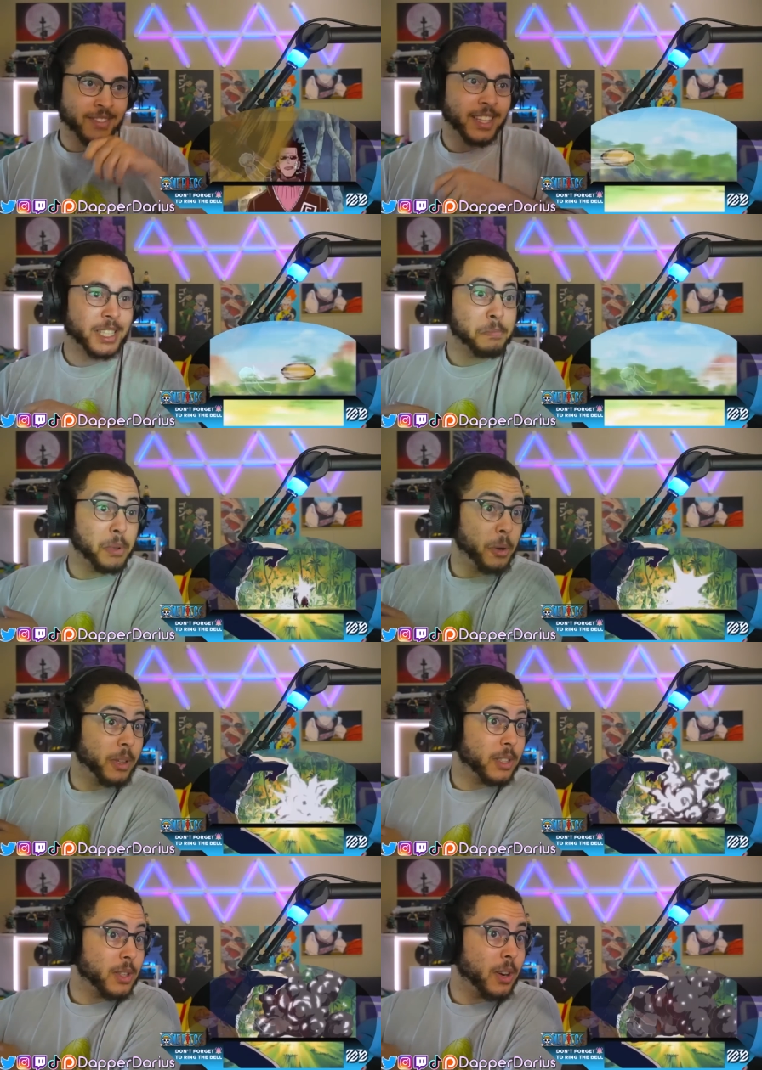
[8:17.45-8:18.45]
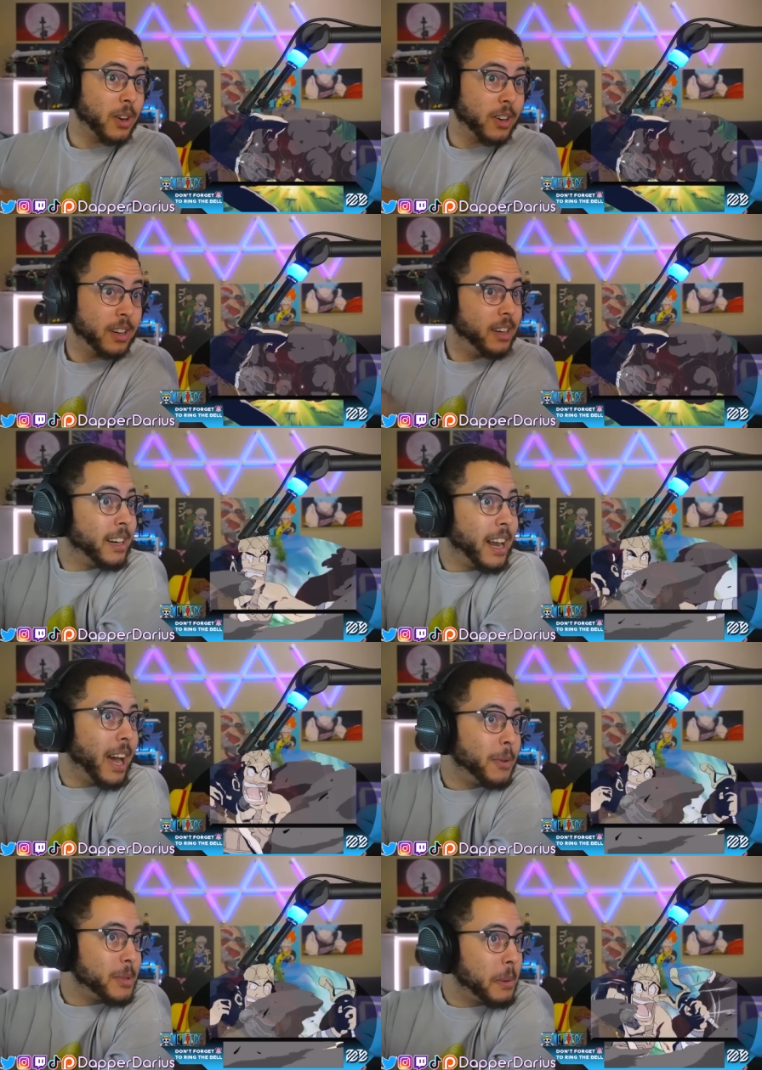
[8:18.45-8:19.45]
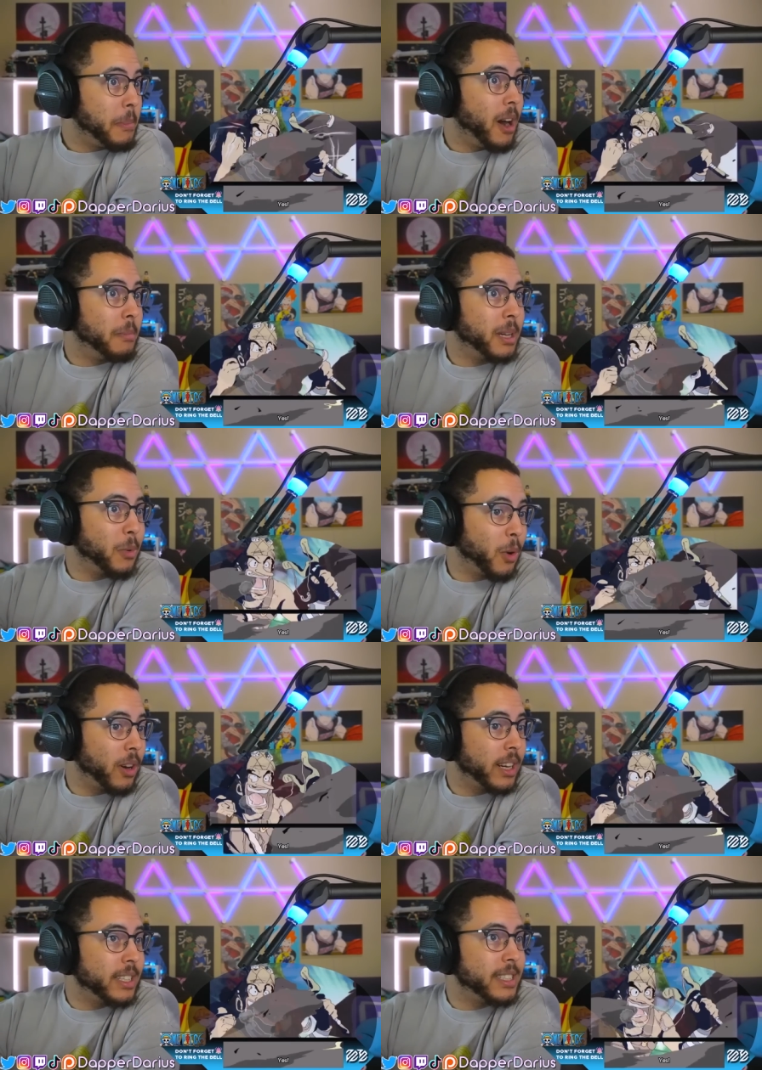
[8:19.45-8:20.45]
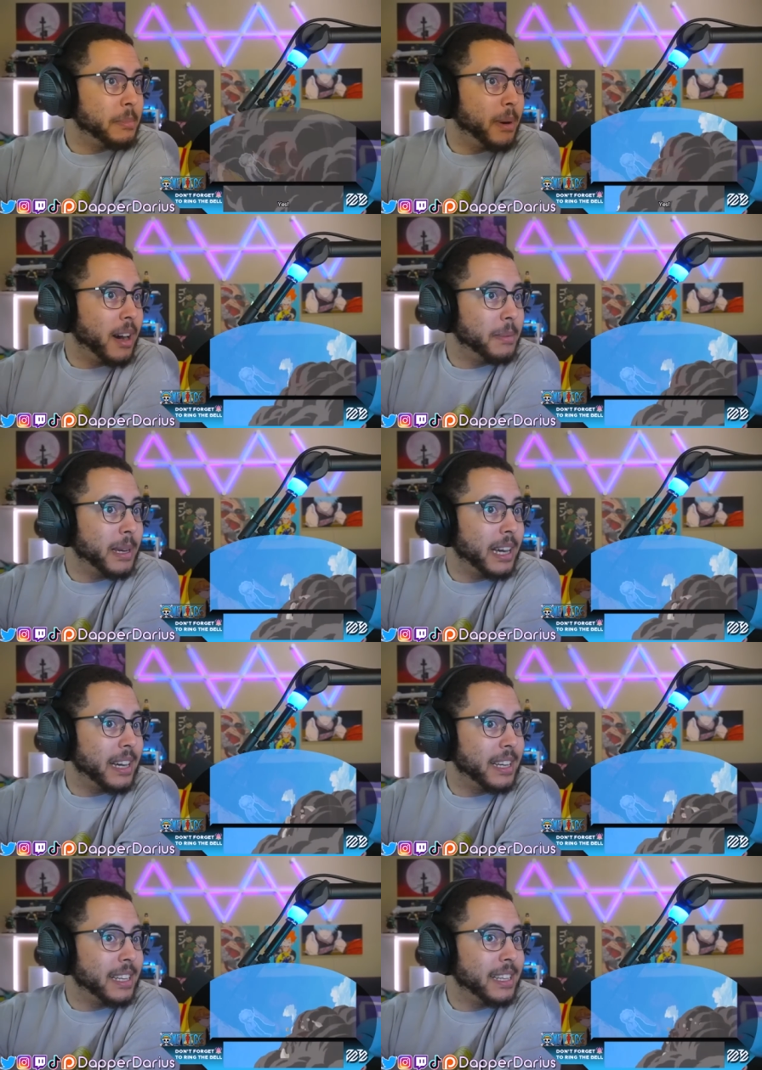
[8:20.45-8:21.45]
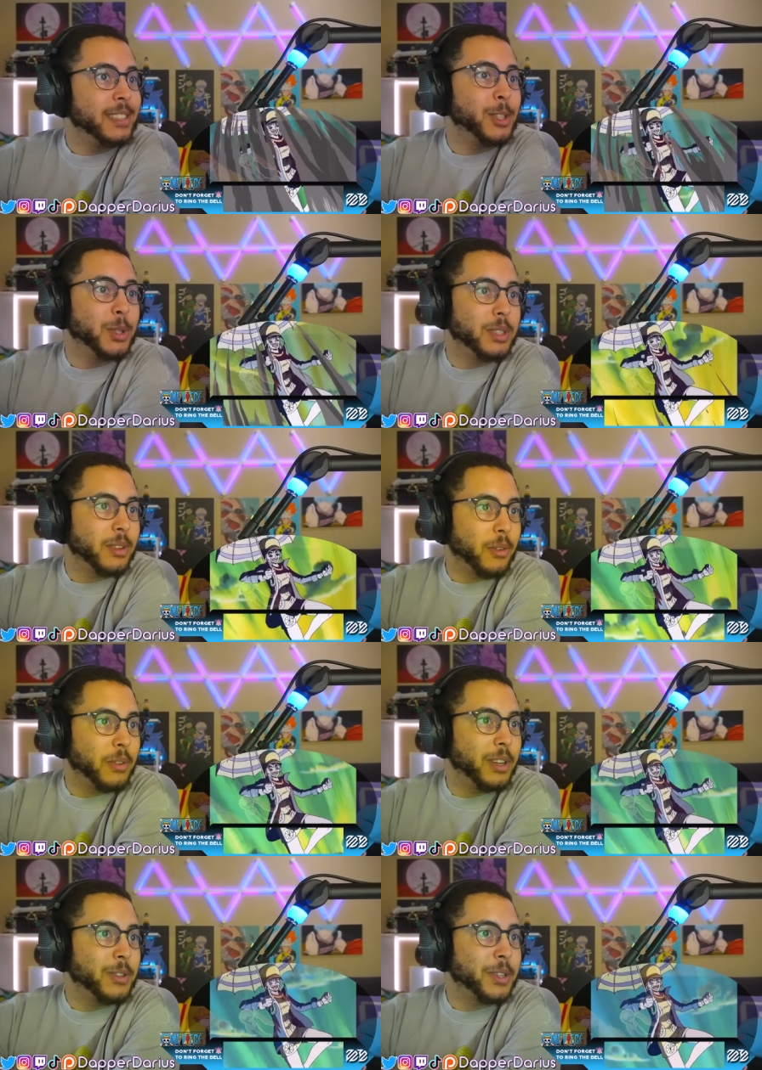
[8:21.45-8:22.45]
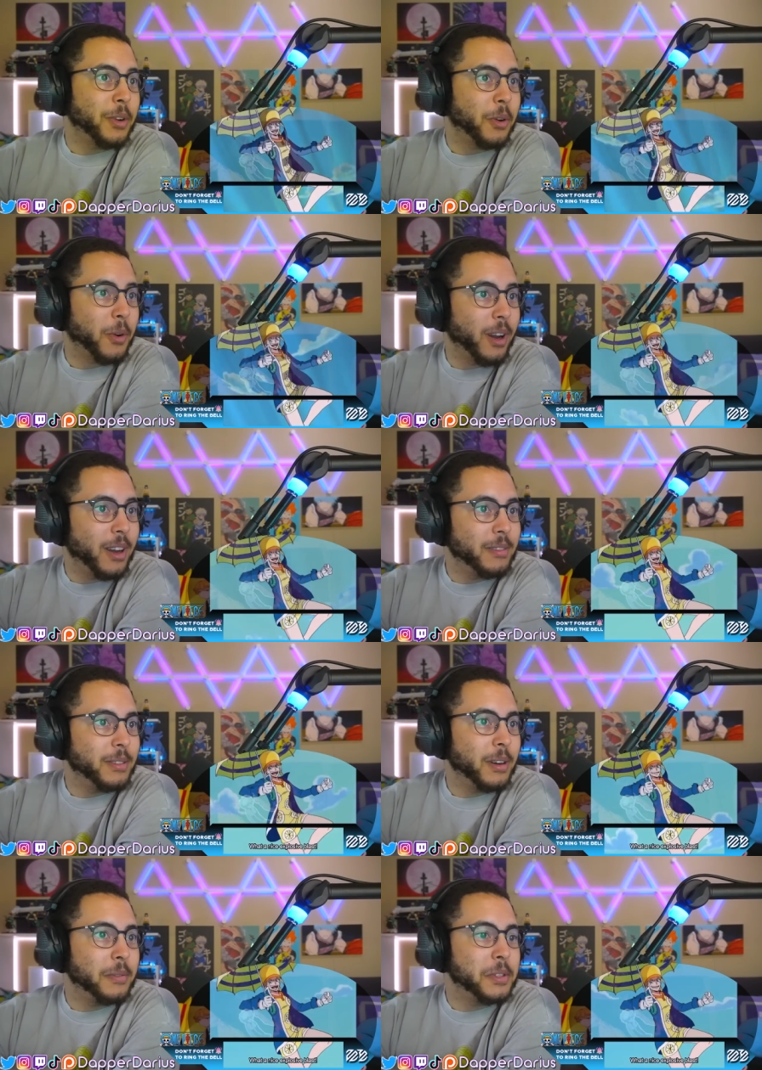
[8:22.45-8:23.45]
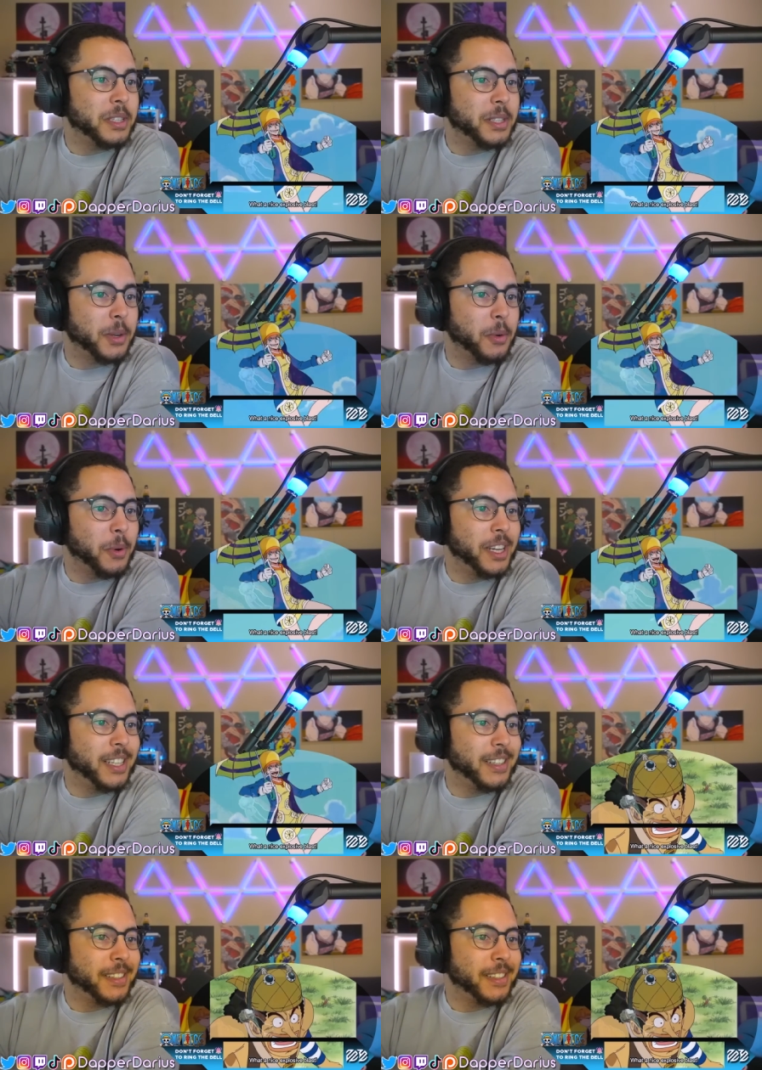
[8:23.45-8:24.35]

Exploding star. How does a bomb gonna work against a bomb guy? He's over there, zero grav, obviously zero weight.